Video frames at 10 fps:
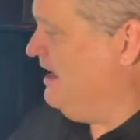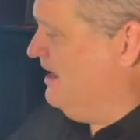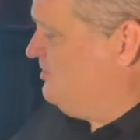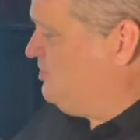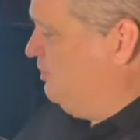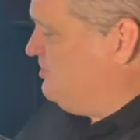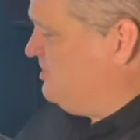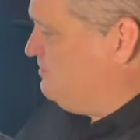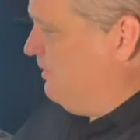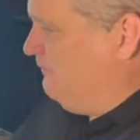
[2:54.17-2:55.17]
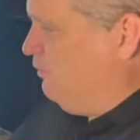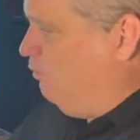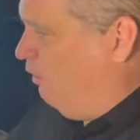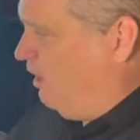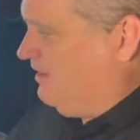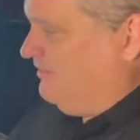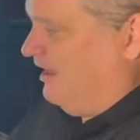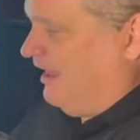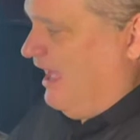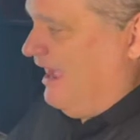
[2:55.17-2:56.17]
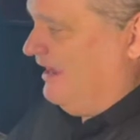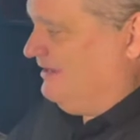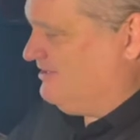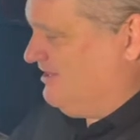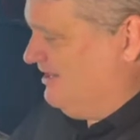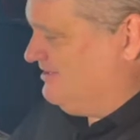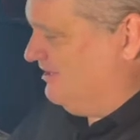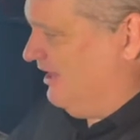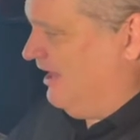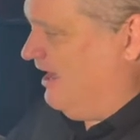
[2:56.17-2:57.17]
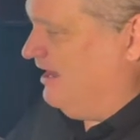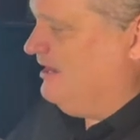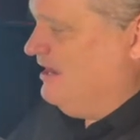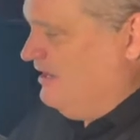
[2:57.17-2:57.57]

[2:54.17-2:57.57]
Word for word: And so he says, But if you walk in the light as he is in the light,